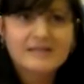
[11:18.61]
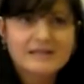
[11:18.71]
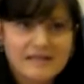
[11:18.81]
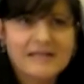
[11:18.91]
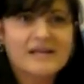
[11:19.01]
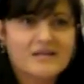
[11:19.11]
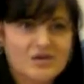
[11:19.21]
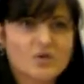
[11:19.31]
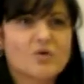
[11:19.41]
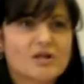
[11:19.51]
tells the
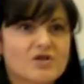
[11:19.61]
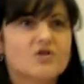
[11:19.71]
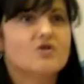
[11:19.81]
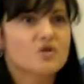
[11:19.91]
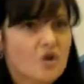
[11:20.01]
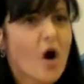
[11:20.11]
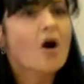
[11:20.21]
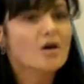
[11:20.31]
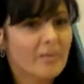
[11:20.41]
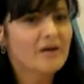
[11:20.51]
stories to
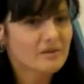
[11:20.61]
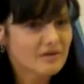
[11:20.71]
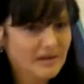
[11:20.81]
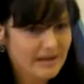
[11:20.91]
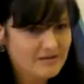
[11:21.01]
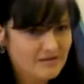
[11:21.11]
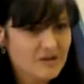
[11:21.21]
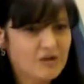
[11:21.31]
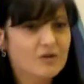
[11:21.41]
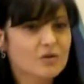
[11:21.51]
talk about the collective,
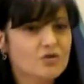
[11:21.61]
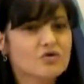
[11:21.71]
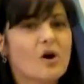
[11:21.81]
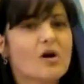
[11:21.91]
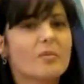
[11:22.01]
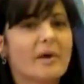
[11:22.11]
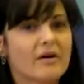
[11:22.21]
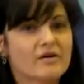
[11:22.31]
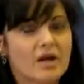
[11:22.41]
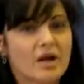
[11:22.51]
to talk
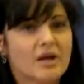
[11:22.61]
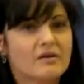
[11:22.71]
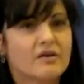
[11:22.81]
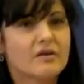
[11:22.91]
about the